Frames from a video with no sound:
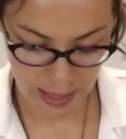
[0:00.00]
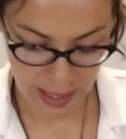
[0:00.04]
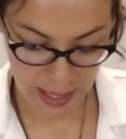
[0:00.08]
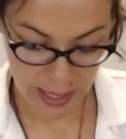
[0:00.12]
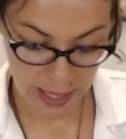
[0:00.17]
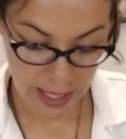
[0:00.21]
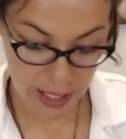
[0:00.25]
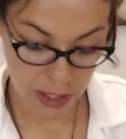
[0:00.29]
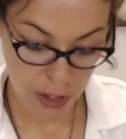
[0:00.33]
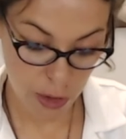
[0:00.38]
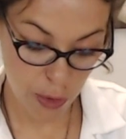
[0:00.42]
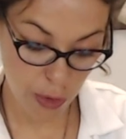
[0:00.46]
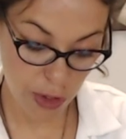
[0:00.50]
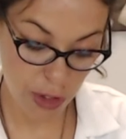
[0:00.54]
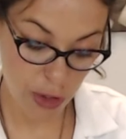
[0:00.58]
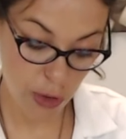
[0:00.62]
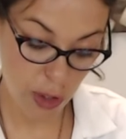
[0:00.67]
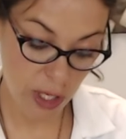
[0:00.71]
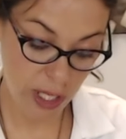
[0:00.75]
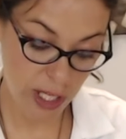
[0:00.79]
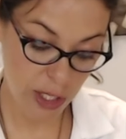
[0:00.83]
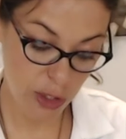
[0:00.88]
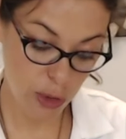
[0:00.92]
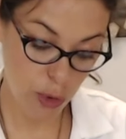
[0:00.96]
So when you
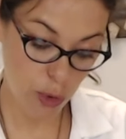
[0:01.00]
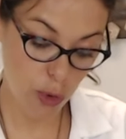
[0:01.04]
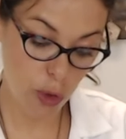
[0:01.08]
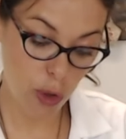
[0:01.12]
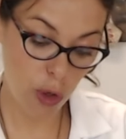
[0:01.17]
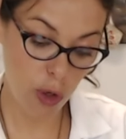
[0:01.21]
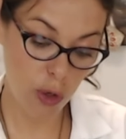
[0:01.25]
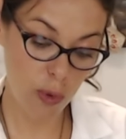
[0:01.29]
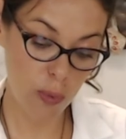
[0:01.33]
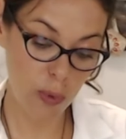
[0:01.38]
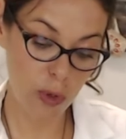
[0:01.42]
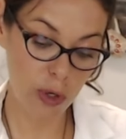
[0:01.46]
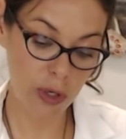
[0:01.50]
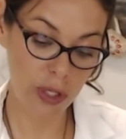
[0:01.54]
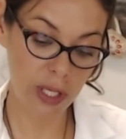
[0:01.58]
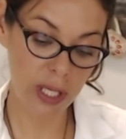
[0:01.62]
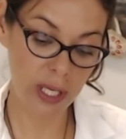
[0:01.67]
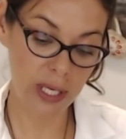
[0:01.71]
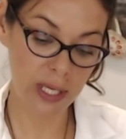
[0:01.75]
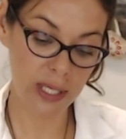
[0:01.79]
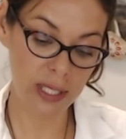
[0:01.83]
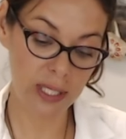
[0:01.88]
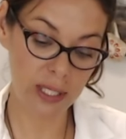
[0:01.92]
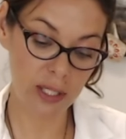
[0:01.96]
add it to cold water,
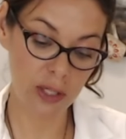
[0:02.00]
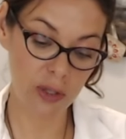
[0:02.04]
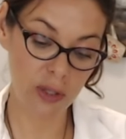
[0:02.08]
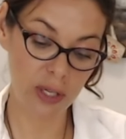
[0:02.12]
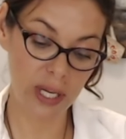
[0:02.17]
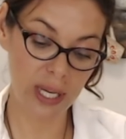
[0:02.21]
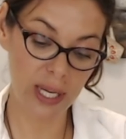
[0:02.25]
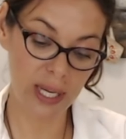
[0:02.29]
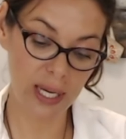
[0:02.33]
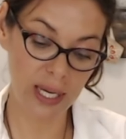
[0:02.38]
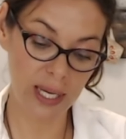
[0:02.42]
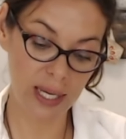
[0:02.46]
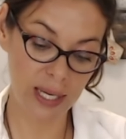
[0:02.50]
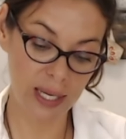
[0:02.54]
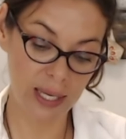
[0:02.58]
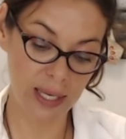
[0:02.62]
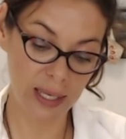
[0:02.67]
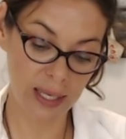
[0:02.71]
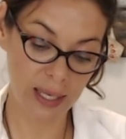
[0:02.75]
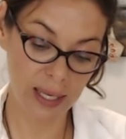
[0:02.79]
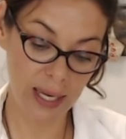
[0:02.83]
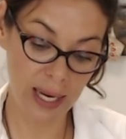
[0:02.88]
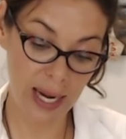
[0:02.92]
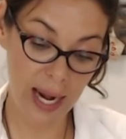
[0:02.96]
it's not getting
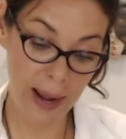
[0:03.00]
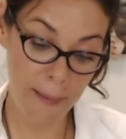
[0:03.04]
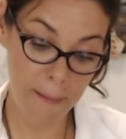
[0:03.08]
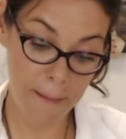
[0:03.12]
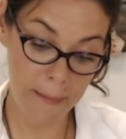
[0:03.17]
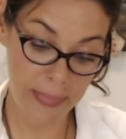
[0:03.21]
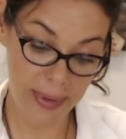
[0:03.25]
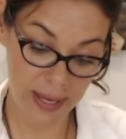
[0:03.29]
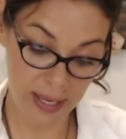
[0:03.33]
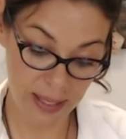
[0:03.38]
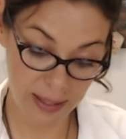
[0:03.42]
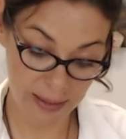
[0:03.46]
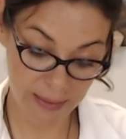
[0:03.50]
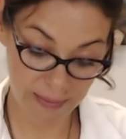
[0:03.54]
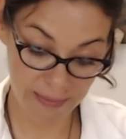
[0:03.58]
clumpy,